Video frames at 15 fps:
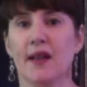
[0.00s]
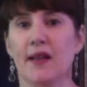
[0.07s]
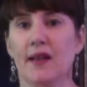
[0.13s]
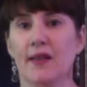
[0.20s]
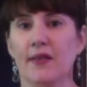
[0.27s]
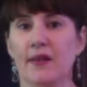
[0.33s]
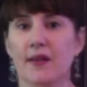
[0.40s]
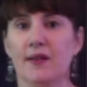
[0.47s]

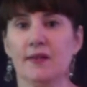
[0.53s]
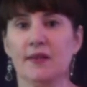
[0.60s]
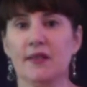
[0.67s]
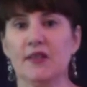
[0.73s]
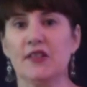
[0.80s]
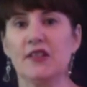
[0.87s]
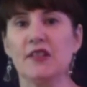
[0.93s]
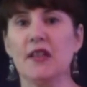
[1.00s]
the
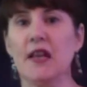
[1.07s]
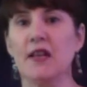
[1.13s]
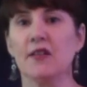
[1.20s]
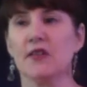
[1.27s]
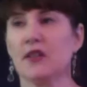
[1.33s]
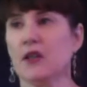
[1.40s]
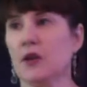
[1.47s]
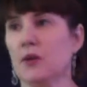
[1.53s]
snakes
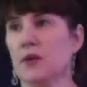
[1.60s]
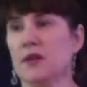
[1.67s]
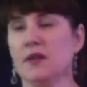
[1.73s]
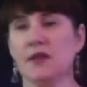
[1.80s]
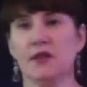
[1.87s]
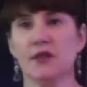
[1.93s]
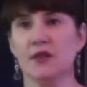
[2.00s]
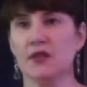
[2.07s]
that go
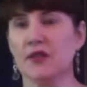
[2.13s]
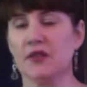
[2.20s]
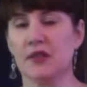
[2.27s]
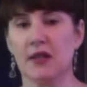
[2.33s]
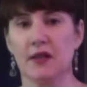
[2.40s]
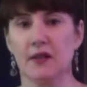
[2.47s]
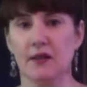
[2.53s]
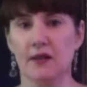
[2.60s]
in your
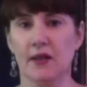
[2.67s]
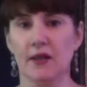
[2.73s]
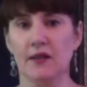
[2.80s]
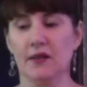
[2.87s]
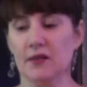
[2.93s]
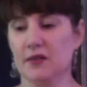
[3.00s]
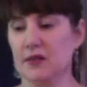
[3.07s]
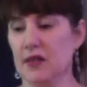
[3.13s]
sink, like
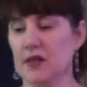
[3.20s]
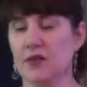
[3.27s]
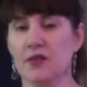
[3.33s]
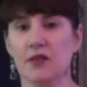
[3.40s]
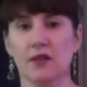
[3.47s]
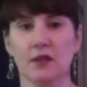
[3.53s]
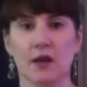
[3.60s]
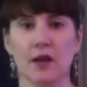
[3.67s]
the snakes
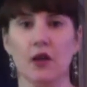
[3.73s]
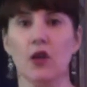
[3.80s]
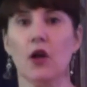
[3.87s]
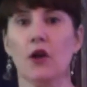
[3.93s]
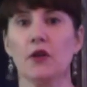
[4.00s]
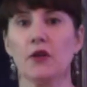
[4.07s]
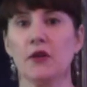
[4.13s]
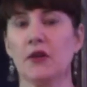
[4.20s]
to
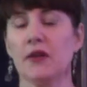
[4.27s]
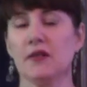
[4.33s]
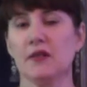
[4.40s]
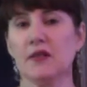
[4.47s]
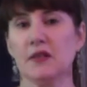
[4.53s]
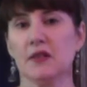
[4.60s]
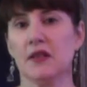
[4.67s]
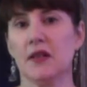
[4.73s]
unclog
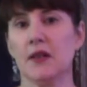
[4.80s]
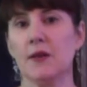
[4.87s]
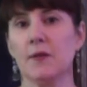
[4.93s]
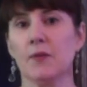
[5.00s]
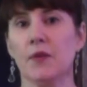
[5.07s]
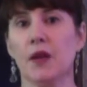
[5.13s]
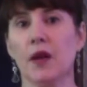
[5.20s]
the sink.